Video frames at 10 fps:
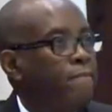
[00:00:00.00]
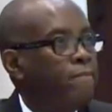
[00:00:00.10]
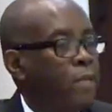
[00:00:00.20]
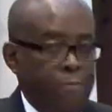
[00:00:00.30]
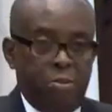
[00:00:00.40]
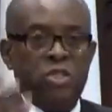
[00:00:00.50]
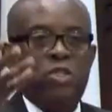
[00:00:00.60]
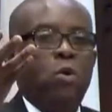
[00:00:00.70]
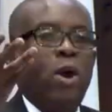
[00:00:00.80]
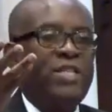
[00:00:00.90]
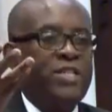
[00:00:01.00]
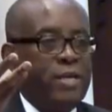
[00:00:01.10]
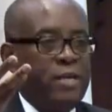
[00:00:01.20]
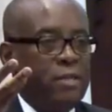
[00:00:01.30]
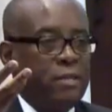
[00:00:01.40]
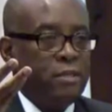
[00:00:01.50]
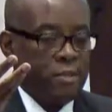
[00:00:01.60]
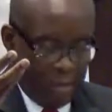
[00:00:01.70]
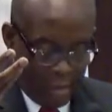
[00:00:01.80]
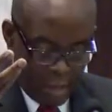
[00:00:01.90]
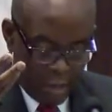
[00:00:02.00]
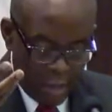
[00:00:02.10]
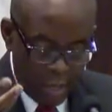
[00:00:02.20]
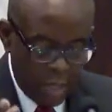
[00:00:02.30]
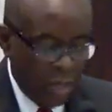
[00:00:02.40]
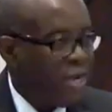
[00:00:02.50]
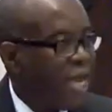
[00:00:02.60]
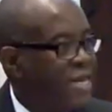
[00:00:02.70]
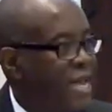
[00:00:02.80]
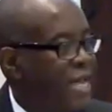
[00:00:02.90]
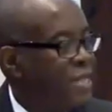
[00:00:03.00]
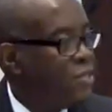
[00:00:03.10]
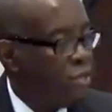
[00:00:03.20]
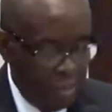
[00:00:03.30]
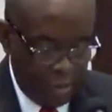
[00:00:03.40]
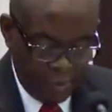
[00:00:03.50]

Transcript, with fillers: He posed the question. Look at their answer.